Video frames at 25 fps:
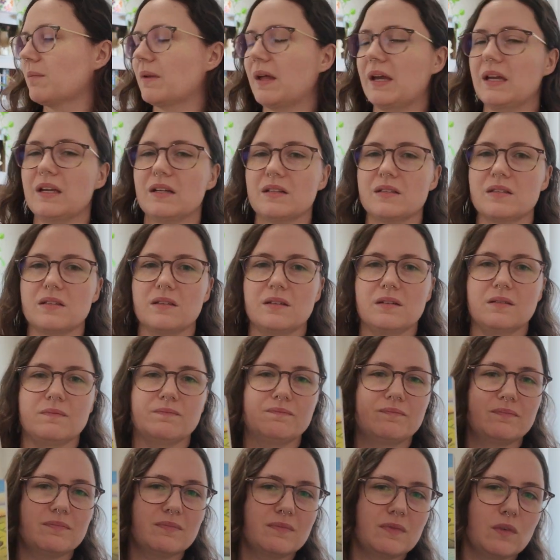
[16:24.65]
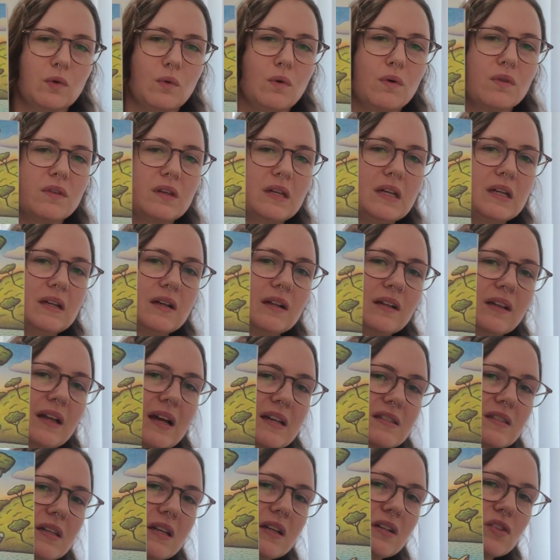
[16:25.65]
Like it's all the
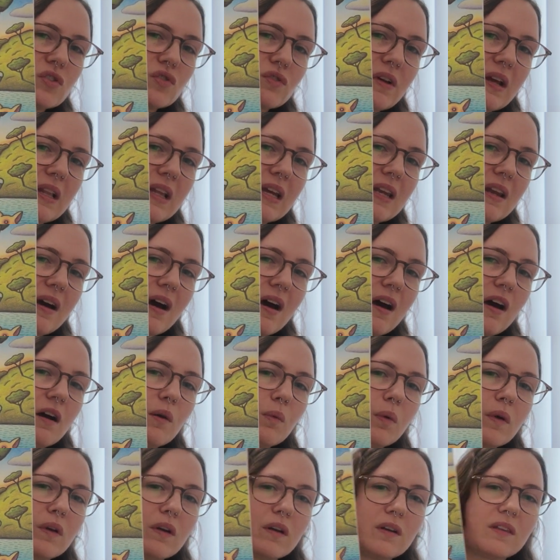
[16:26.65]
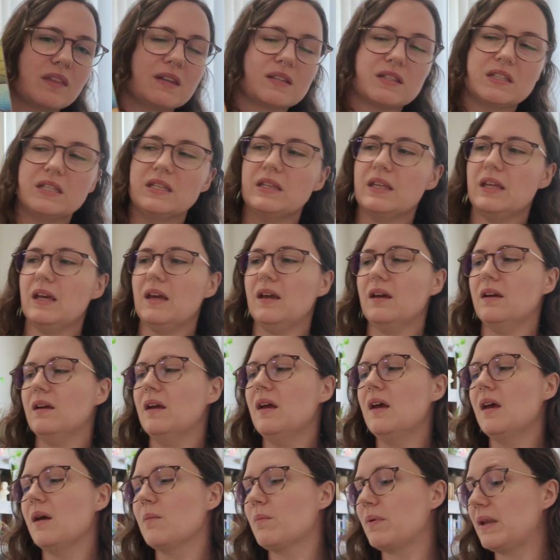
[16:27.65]
classic Australian artwork that's in there,
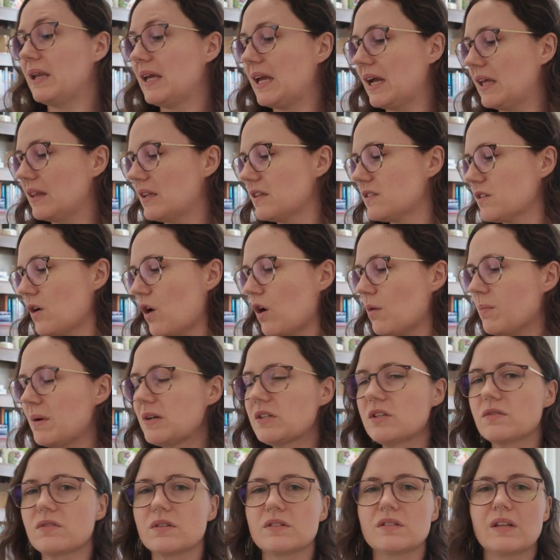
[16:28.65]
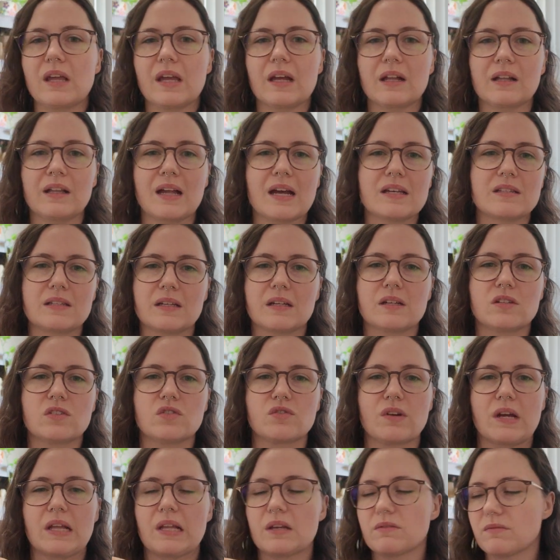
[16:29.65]
but again, there's a whole bunch of just like classic
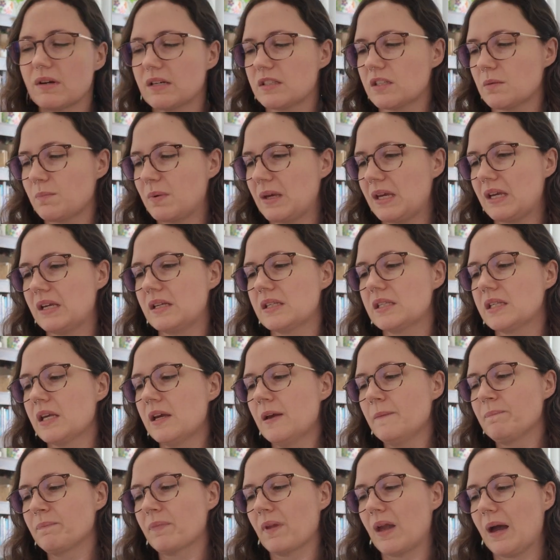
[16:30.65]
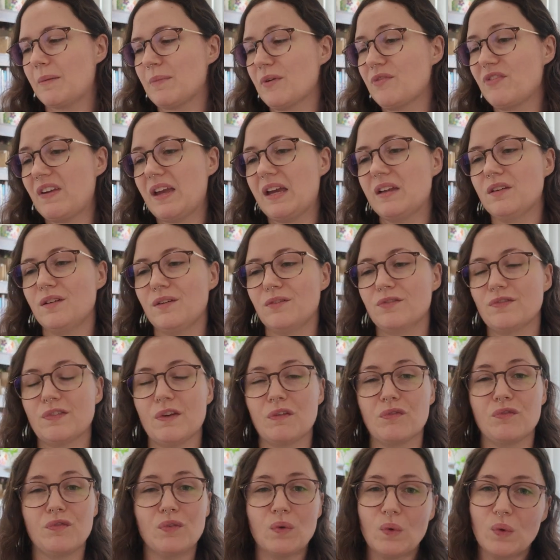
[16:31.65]
Australian recipes. I'm a fan of
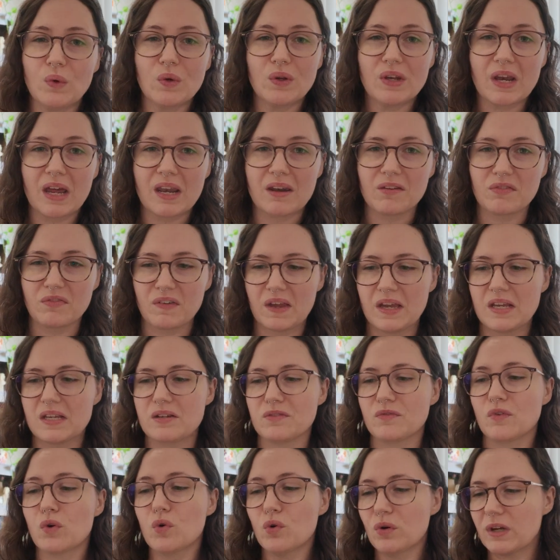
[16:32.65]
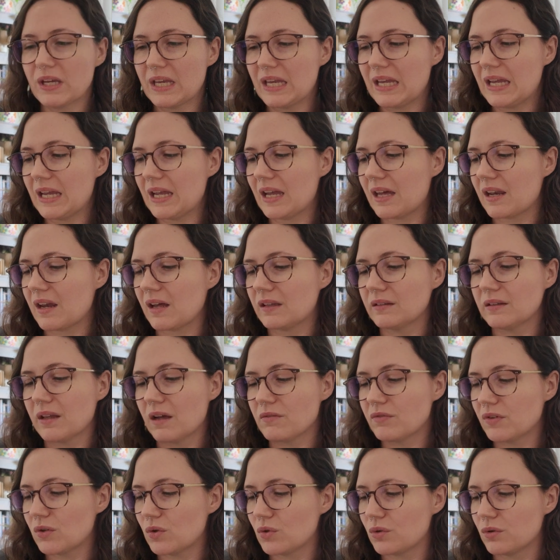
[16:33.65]
food and a fan of cooking, and I
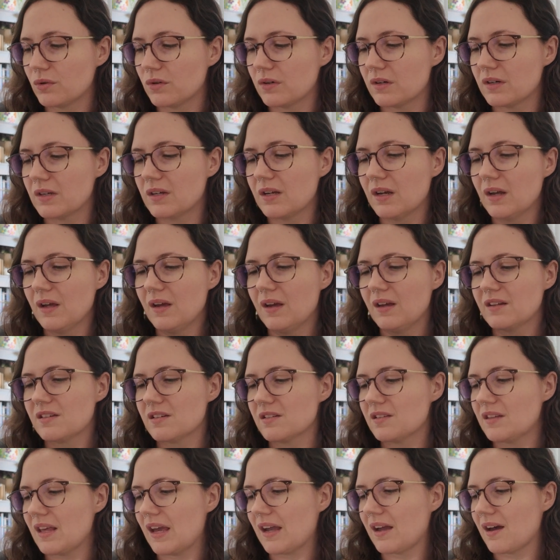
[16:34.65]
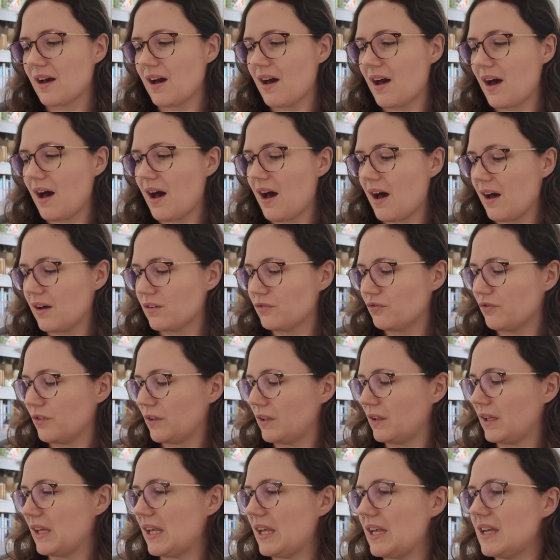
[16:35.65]
love a good just like
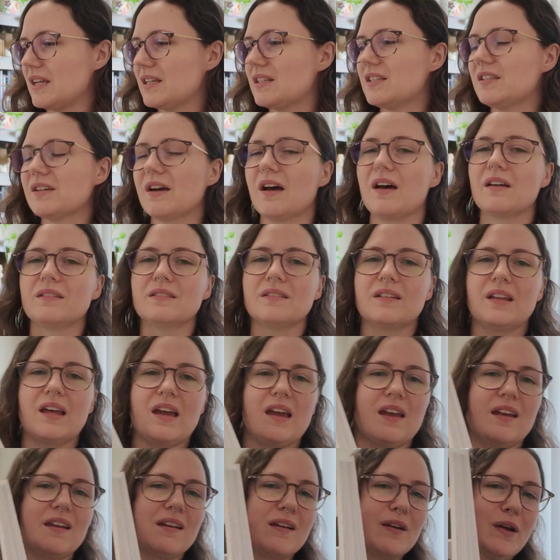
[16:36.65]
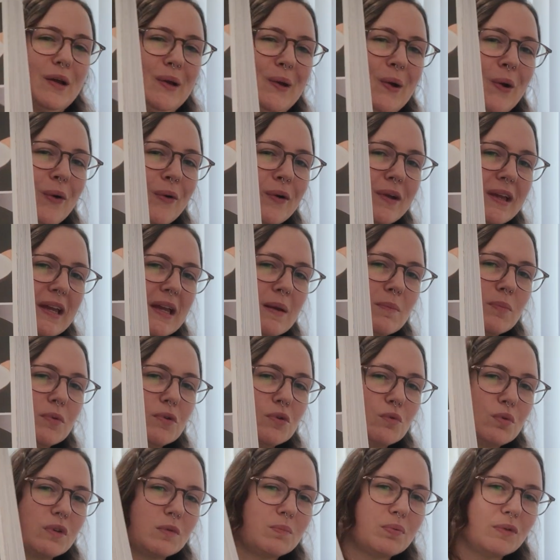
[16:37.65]
artfully done like cooking
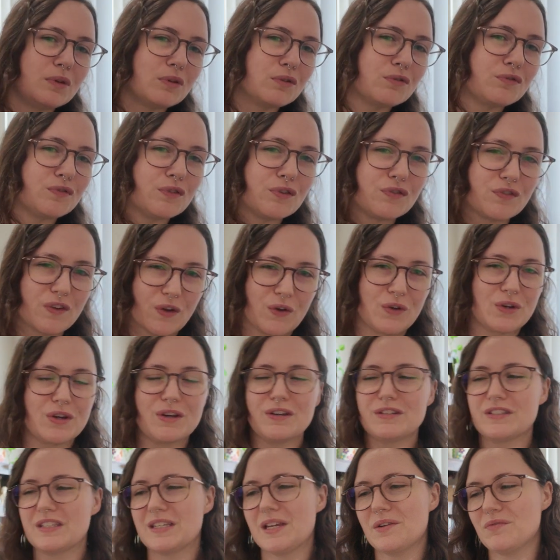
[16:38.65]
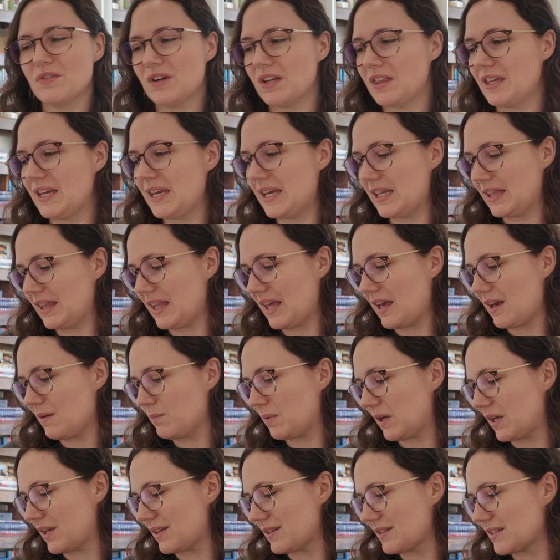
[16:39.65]
book with beautiful photos and everything in there,
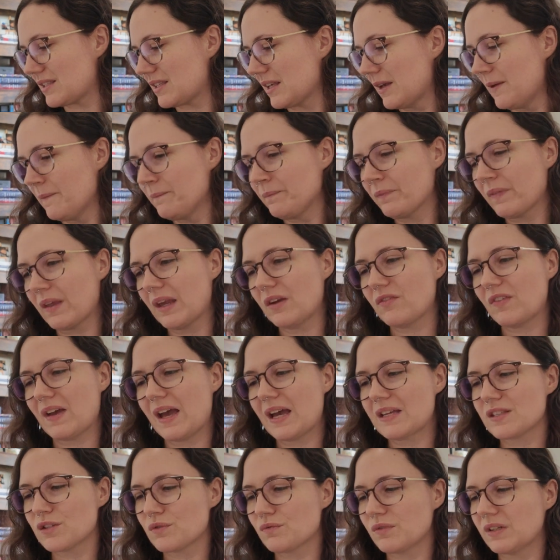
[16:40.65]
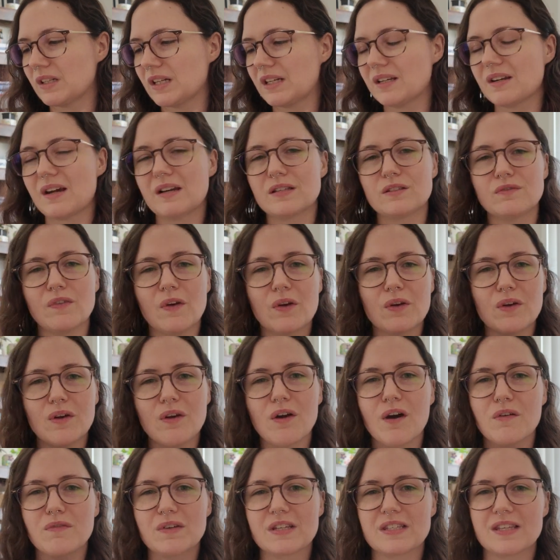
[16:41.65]
because if it has a really nice photo,
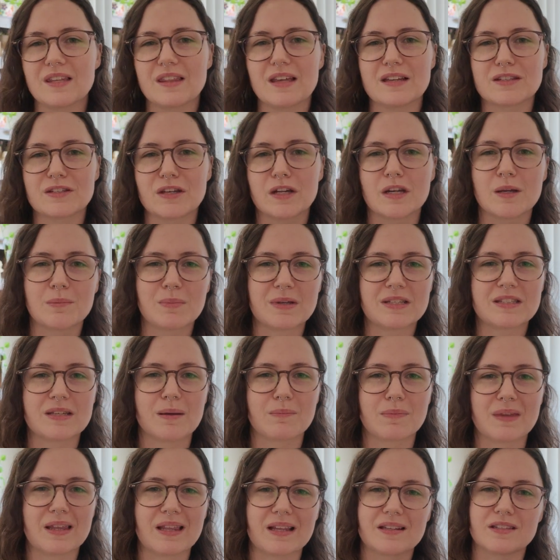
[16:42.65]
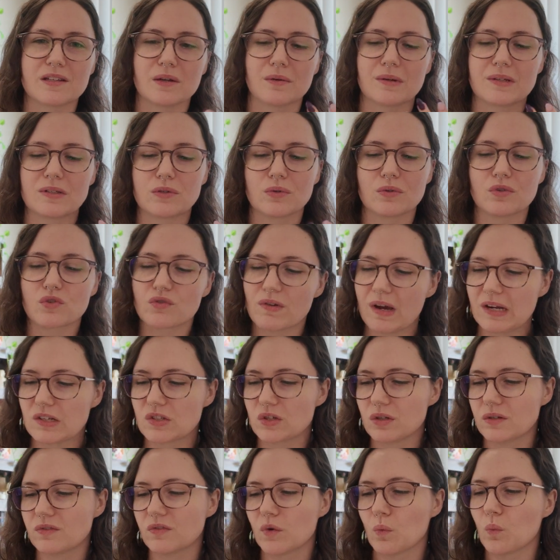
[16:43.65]
obviously that's going to be something that's going to attract
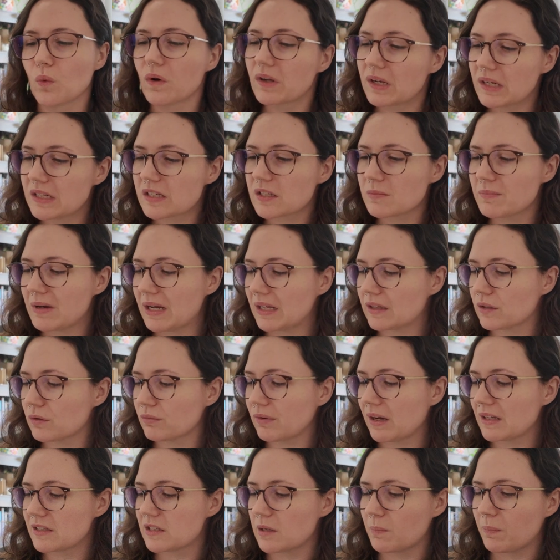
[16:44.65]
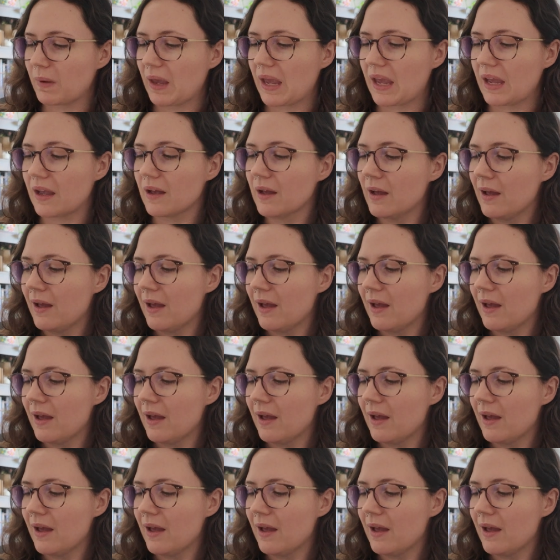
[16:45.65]
you for wanting to make the recipe.